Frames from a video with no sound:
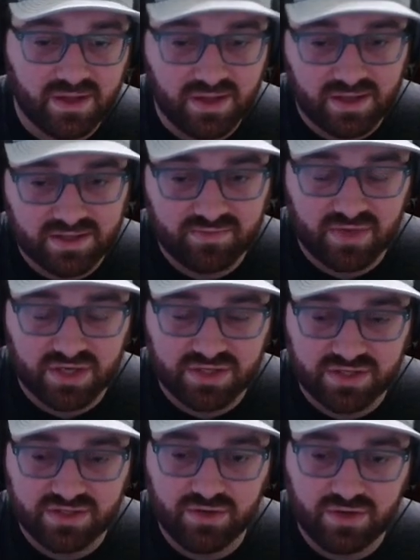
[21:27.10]
as much
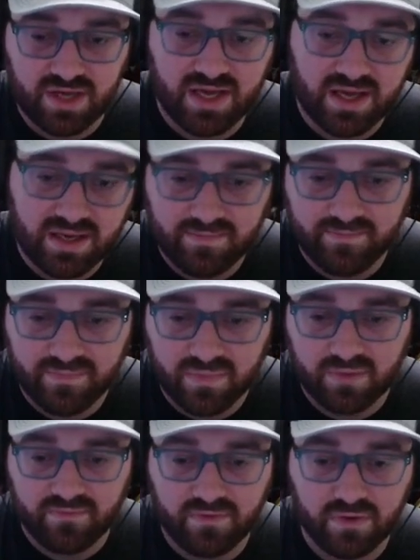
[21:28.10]
as you can,
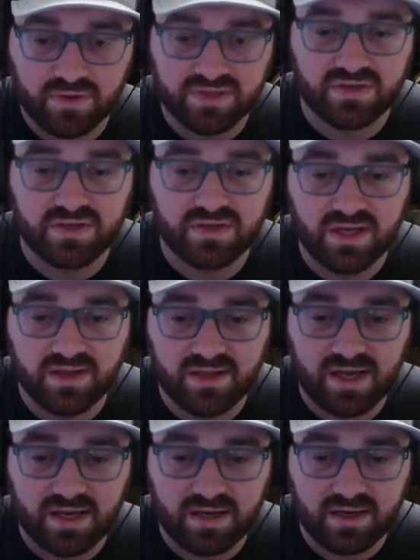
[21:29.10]
focus on getting
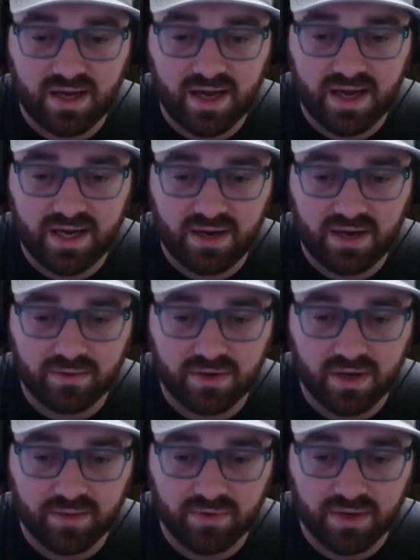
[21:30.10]
that hideout
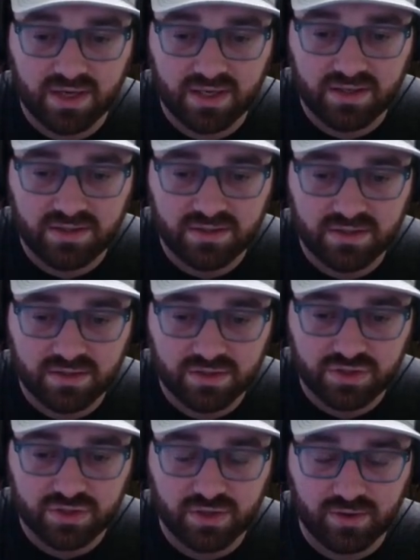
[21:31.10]
upgraded,
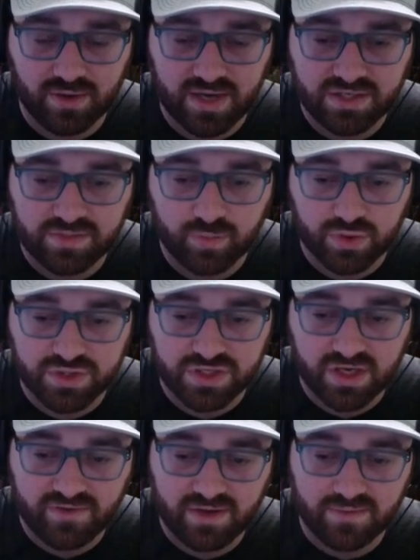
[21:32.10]
shooting range portion
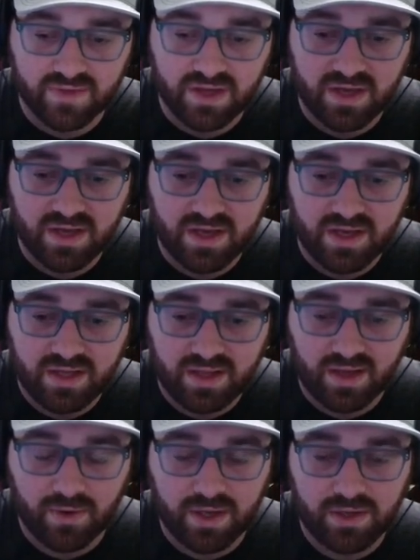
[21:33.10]
of it. That
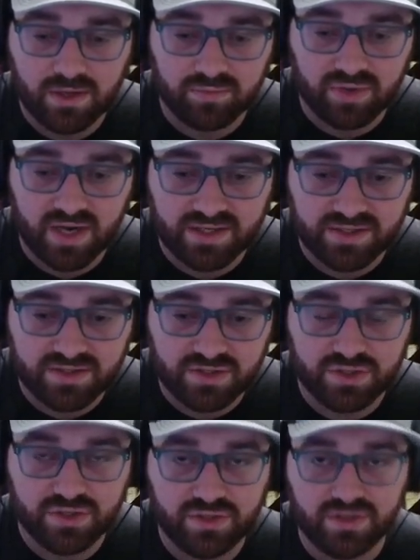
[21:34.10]
way you can practice your
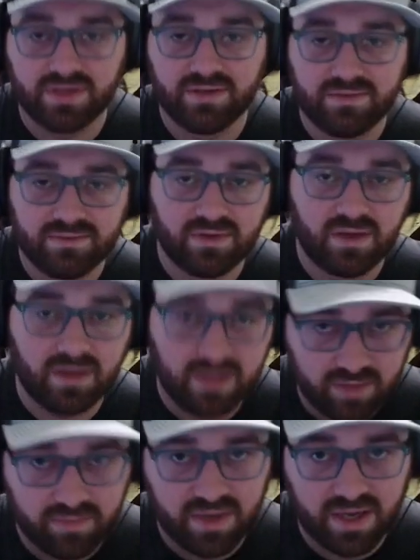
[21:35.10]
shooting and
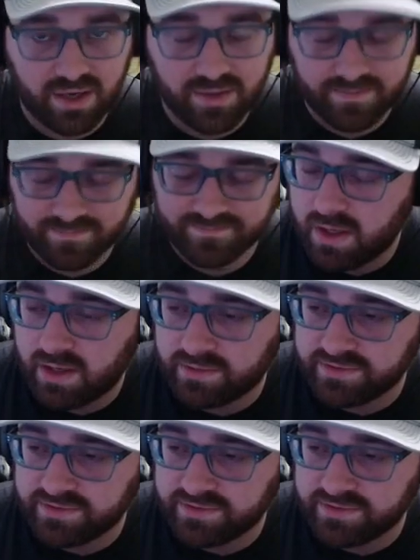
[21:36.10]
get better. Now in